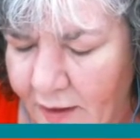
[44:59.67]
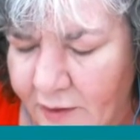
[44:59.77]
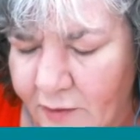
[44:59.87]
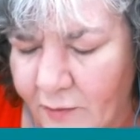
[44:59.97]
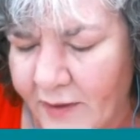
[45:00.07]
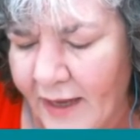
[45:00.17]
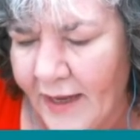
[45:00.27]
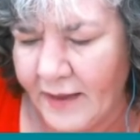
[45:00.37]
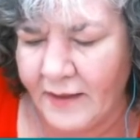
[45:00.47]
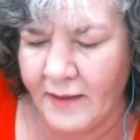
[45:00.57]
You know,
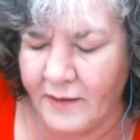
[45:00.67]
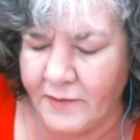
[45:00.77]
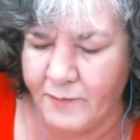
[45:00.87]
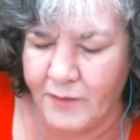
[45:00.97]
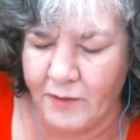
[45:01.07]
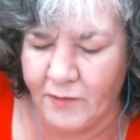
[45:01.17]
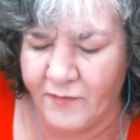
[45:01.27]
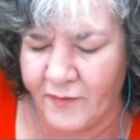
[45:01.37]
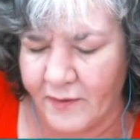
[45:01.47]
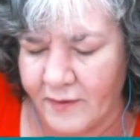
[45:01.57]
caning is
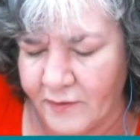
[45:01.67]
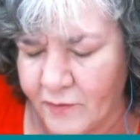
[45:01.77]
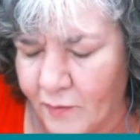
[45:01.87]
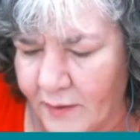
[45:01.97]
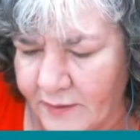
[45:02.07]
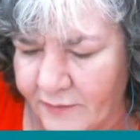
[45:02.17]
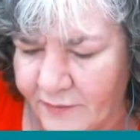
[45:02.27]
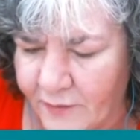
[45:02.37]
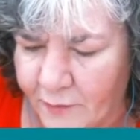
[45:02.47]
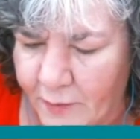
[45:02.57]
beautiful and it's
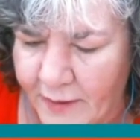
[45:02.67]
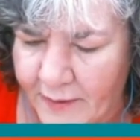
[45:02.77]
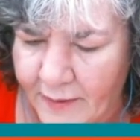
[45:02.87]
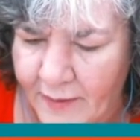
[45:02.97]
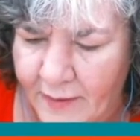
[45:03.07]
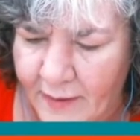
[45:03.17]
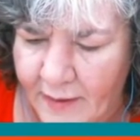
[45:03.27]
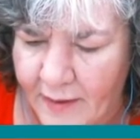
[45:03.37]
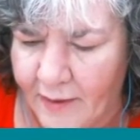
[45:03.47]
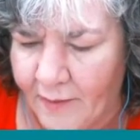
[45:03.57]
wonderful, but
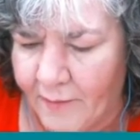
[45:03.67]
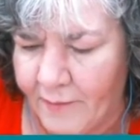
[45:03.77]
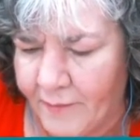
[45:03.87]
um,